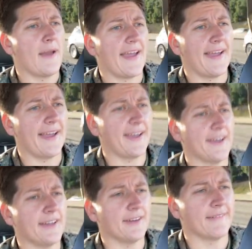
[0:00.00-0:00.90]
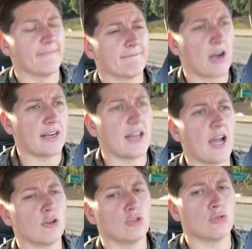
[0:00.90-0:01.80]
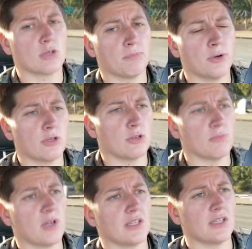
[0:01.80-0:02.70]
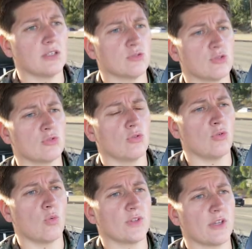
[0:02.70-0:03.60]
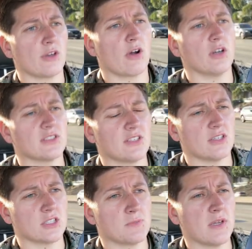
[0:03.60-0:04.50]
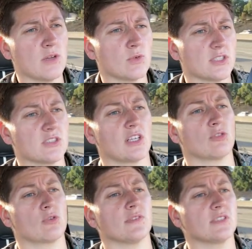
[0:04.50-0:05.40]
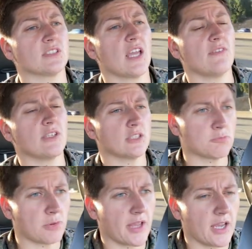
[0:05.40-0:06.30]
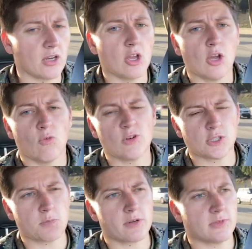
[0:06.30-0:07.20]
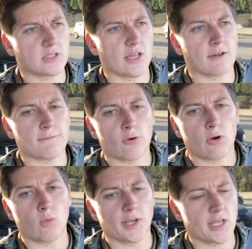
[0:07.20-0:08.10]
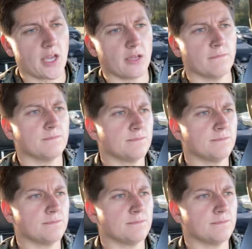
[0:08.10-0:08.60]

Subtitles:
And right now you can put your money into what they call TSP, which is a thrift savings plan, which is pretty much like a 401k.